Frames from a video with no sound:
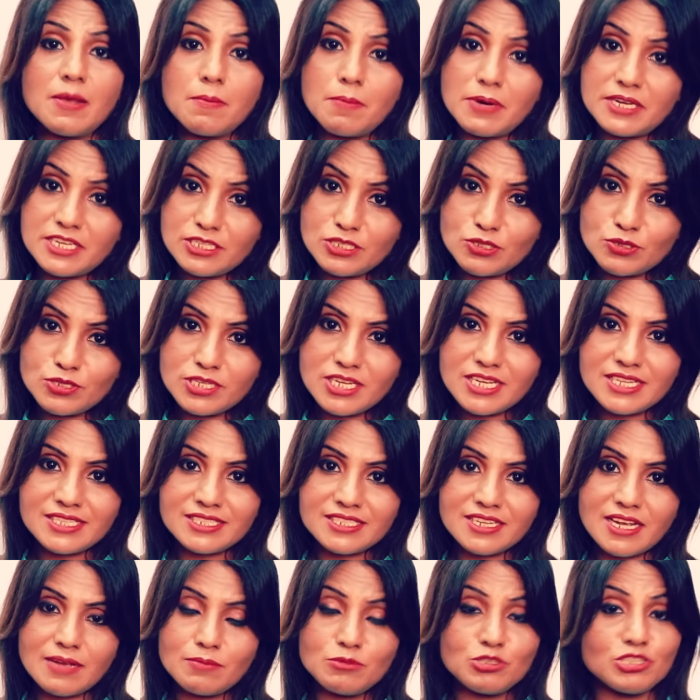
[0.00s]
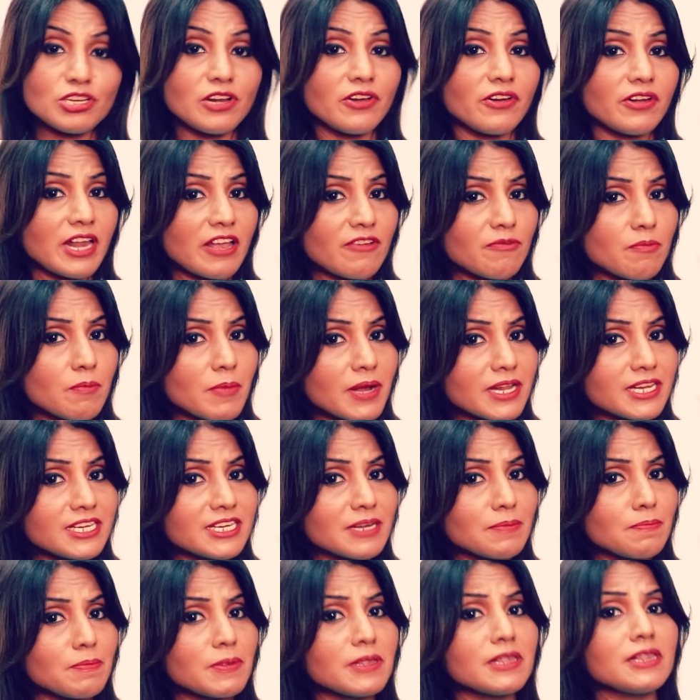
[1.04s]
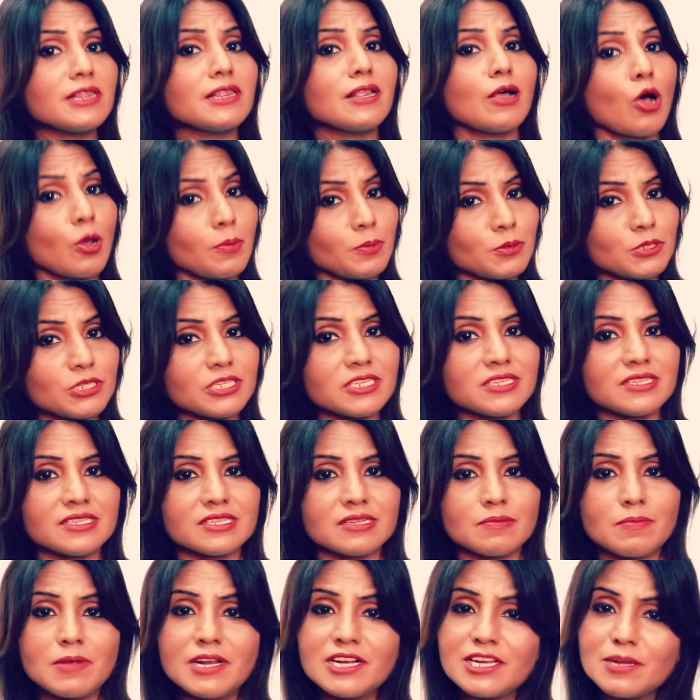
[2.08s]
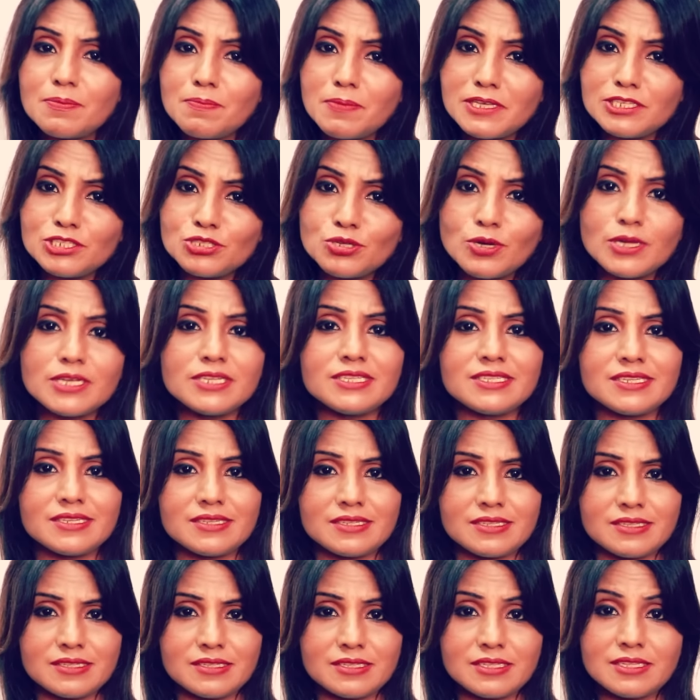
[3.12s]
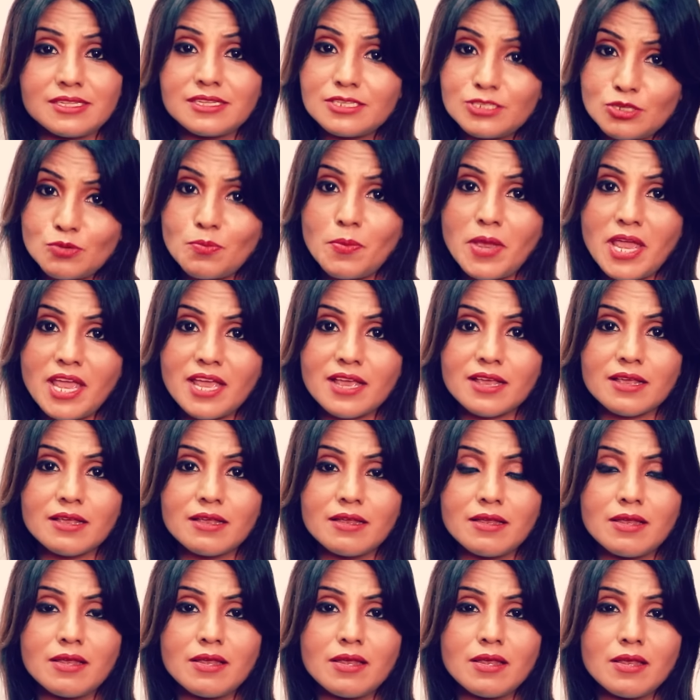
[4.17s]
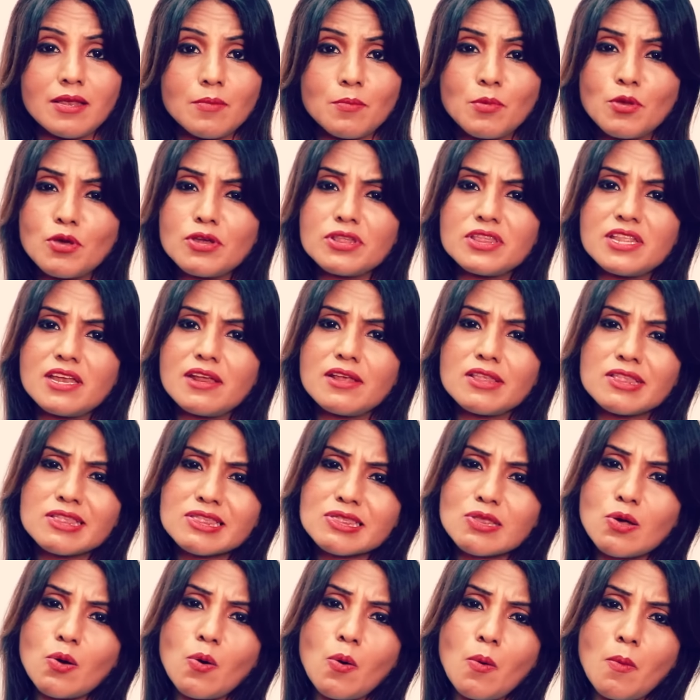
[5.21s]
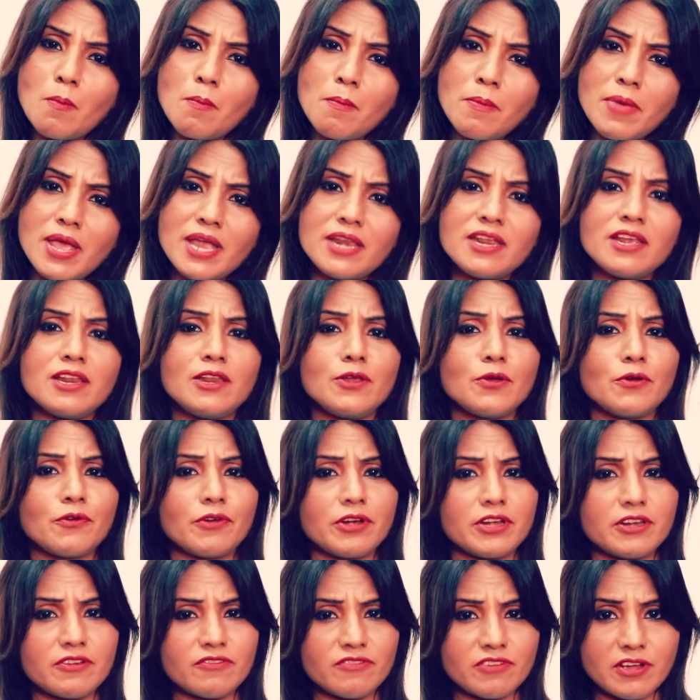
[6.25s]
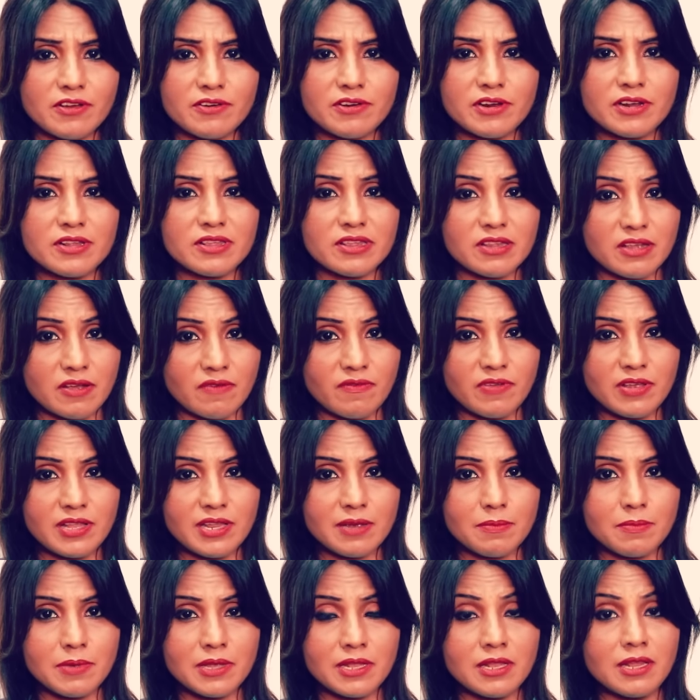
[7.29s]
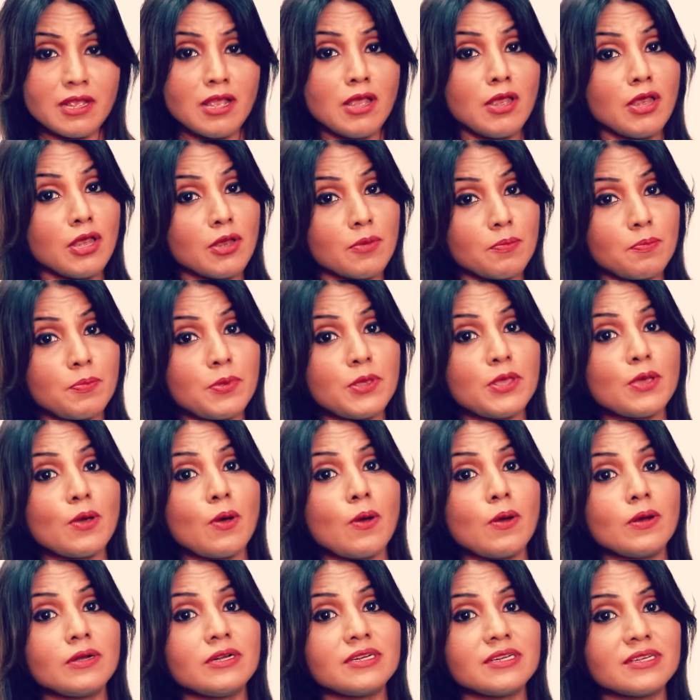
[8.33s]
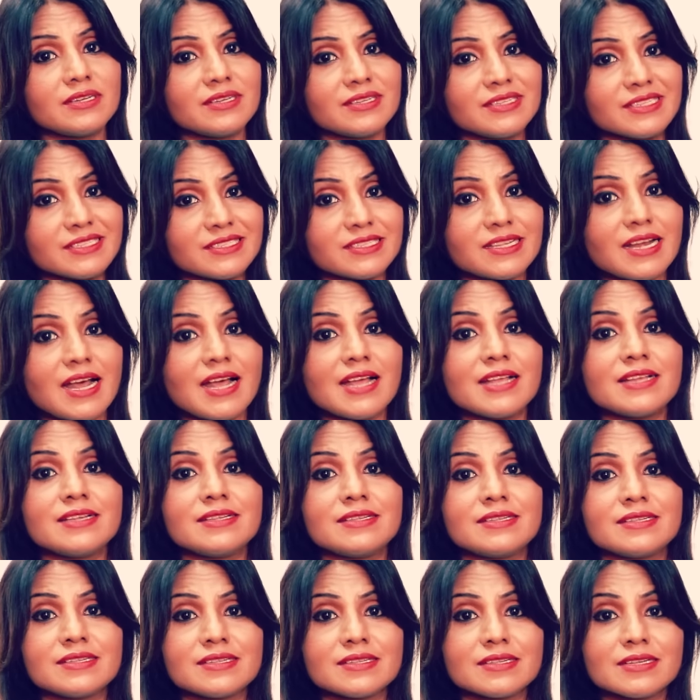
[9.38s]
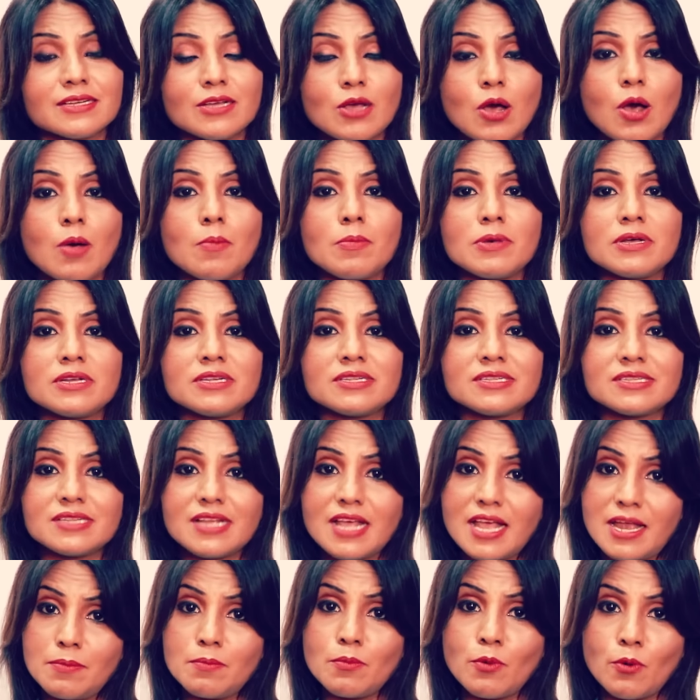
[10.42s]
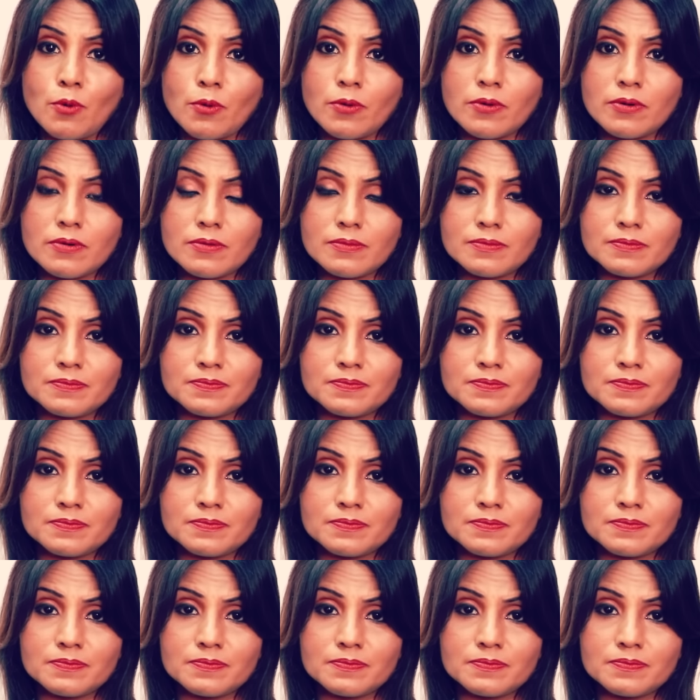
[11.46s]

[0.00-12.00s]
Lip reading: But in today's time, children have multiple options, multiple choices to make, because there are so many lucrative careers available beyond science, commerce and more.